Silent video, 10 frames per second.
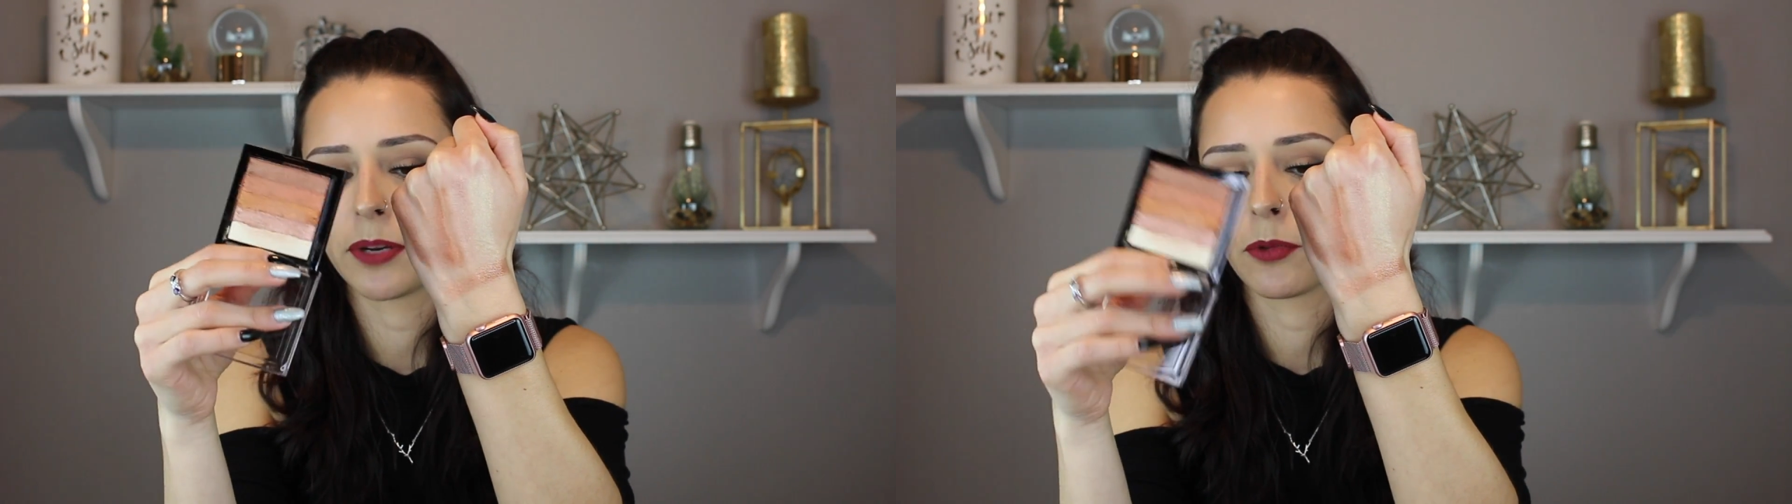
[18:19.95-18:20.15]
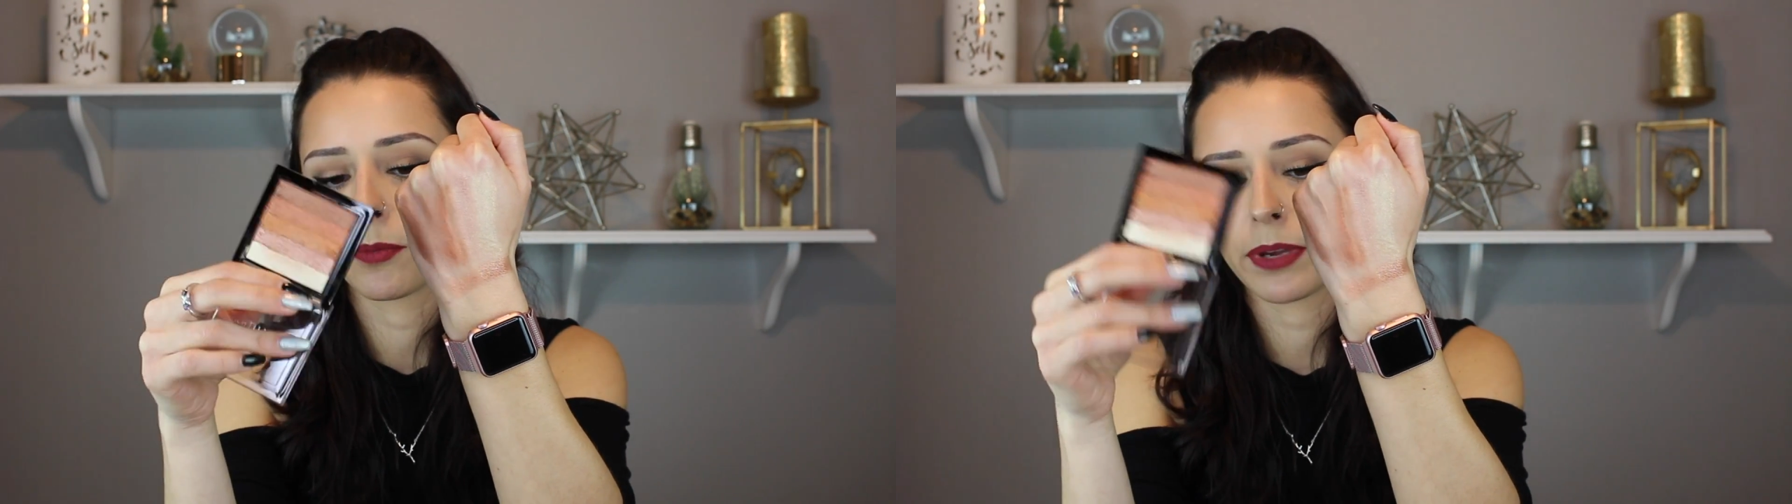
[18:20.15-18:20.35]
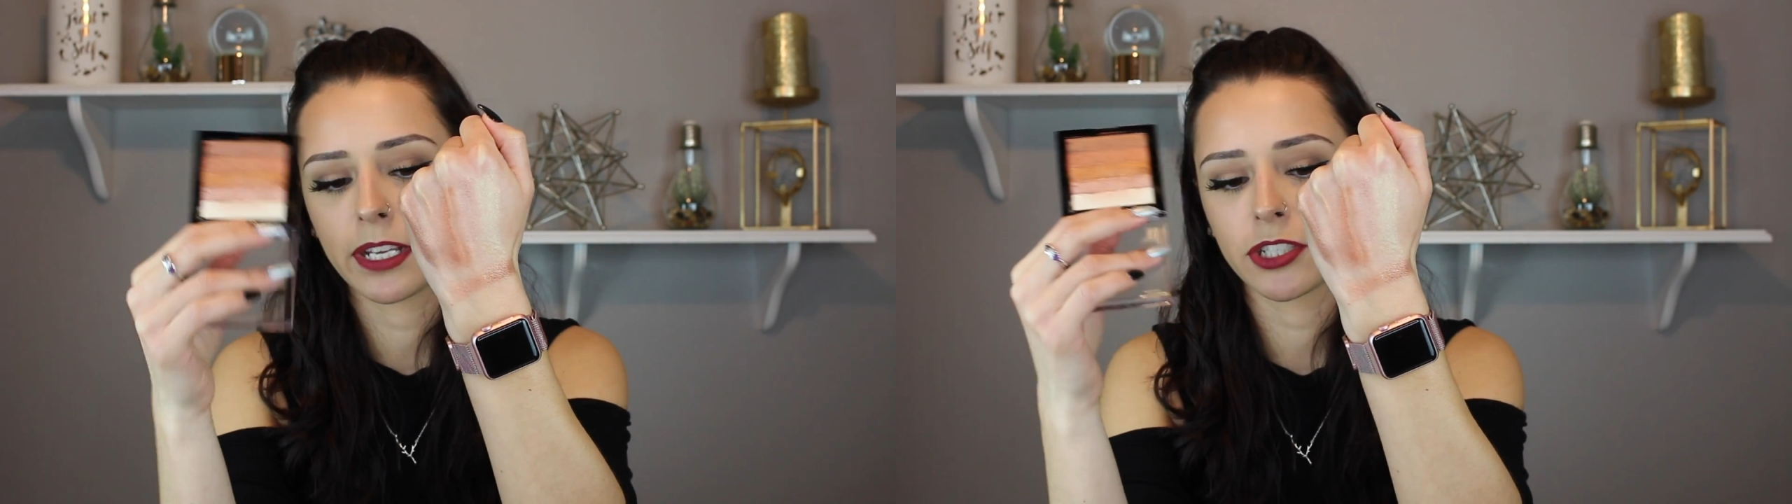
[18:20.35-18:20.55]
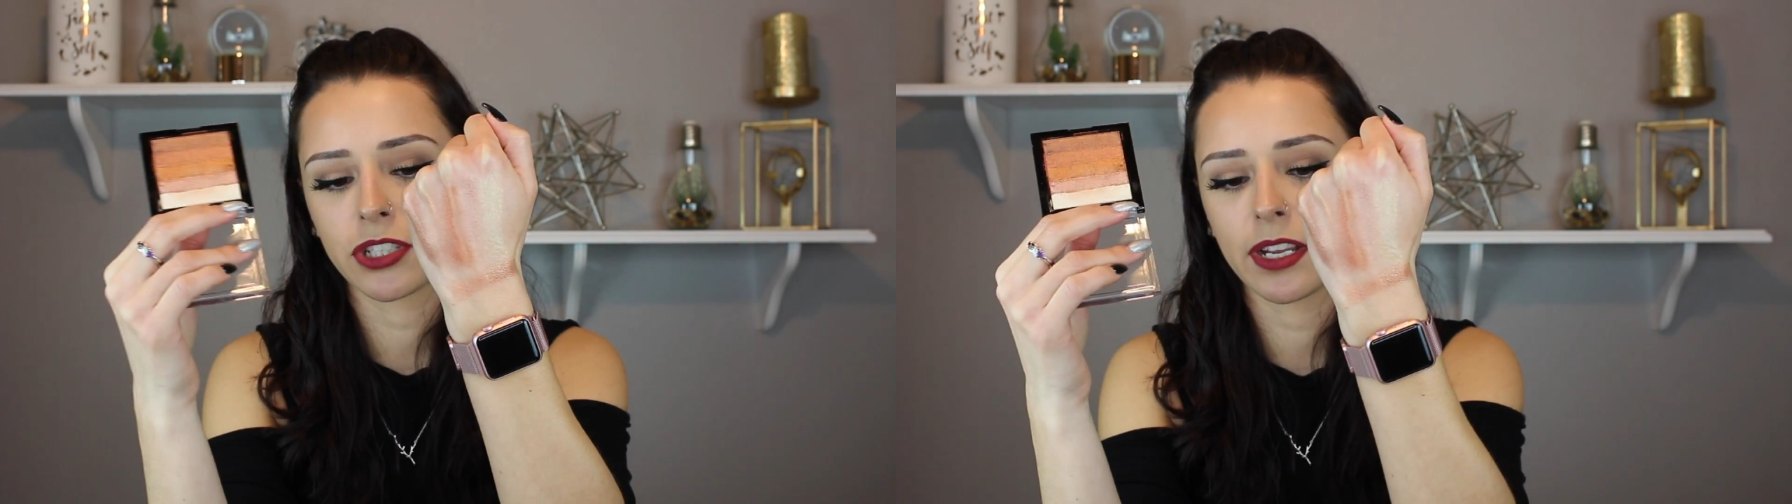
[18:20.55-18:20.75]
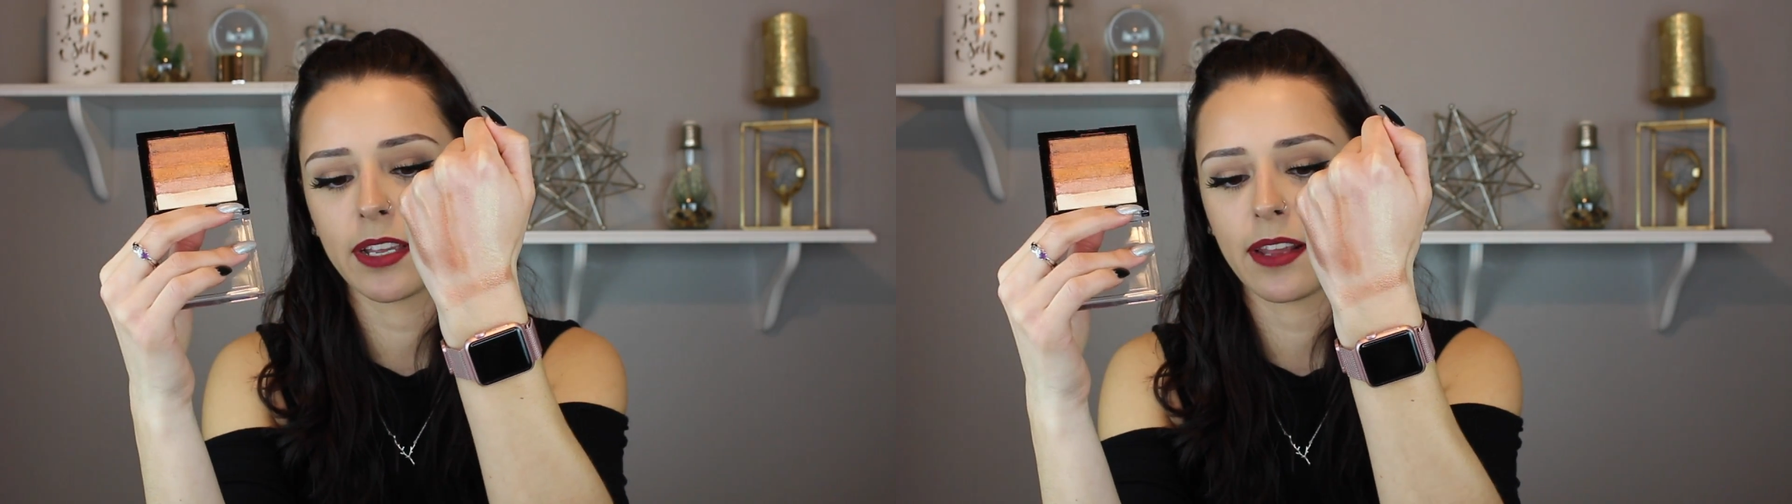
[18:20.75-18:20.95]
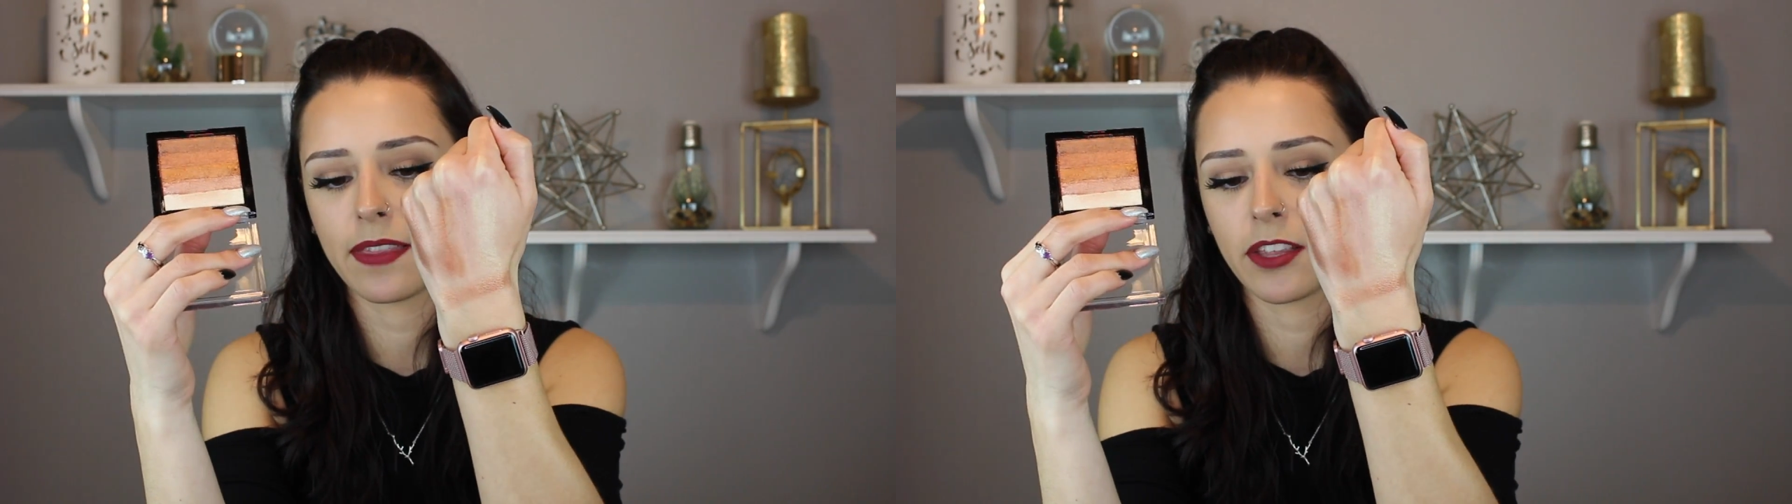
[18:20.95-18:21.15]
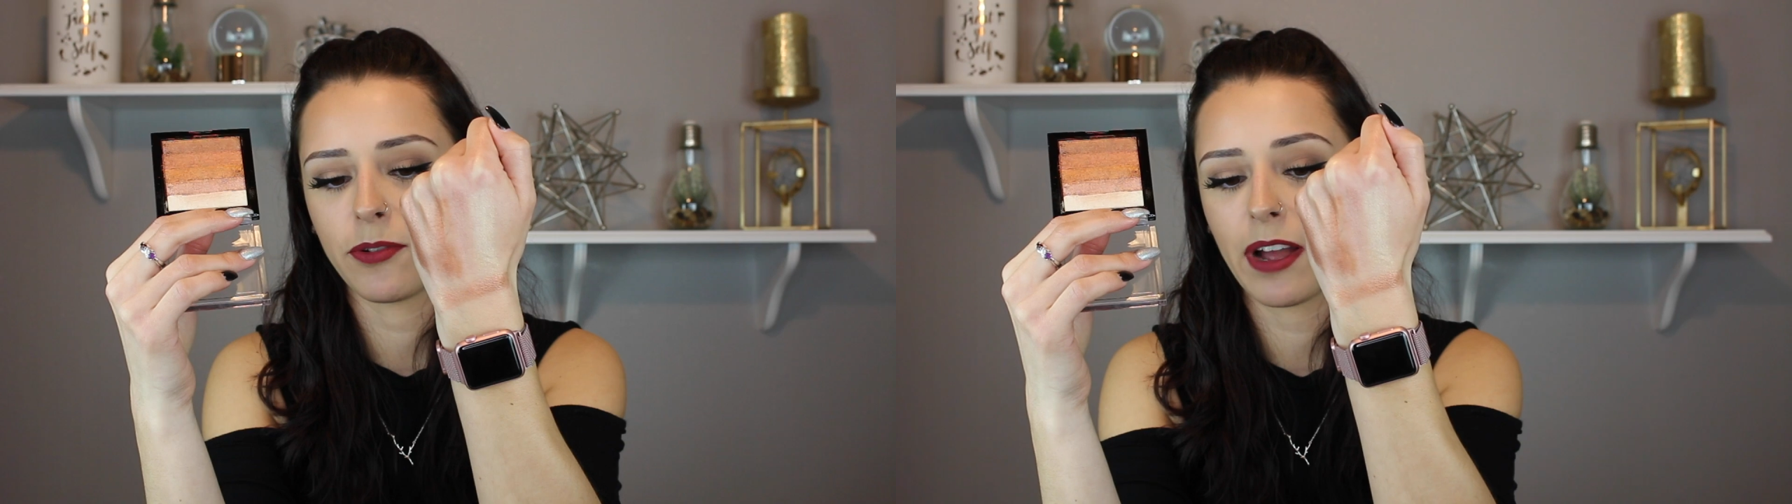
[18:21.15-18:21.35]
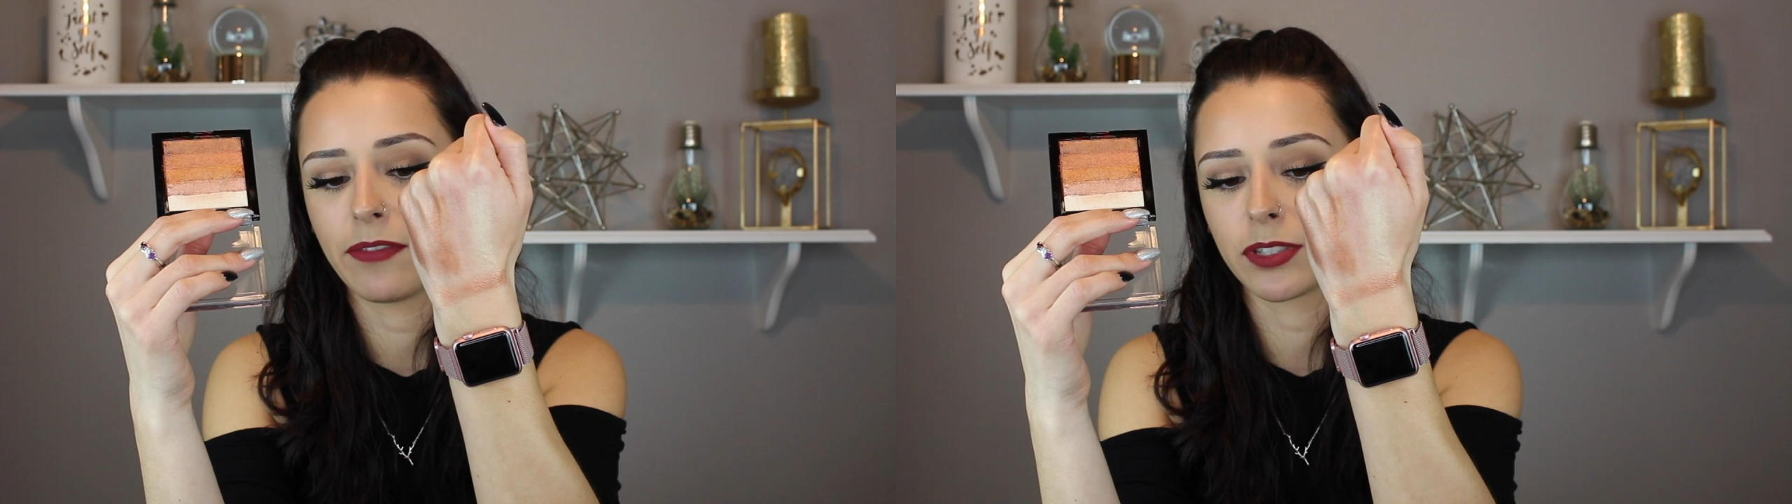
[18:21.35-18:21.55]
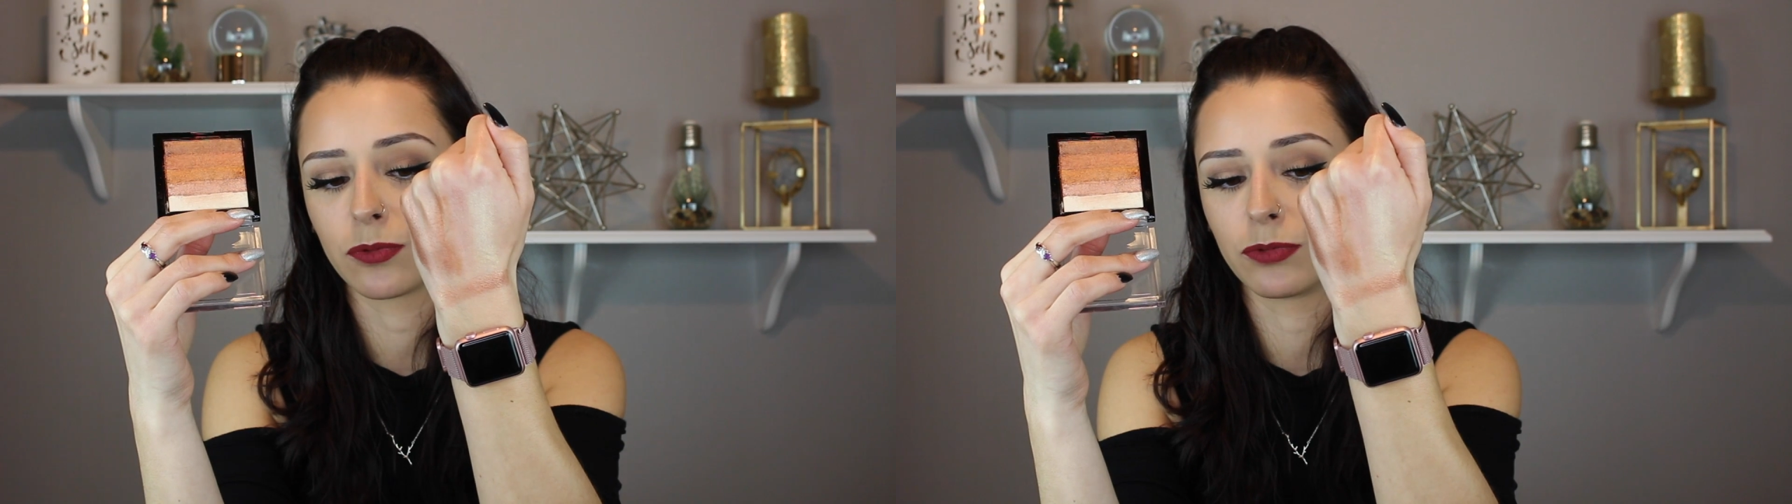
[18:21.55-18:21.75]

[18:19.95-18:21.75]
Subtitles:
a more pink shade, and then you have this